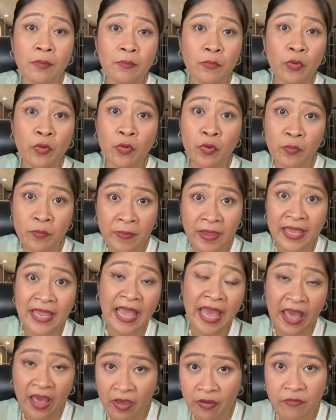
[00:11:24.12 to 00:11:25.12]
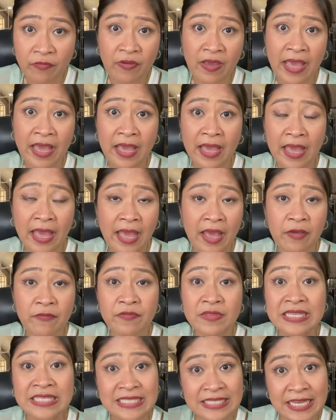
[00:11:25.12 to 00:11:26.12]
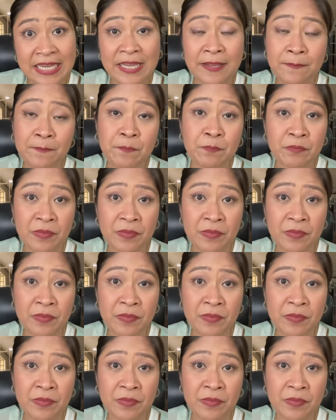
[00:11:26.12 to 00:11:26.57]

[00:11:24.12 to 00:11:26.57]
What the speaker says: who may have the same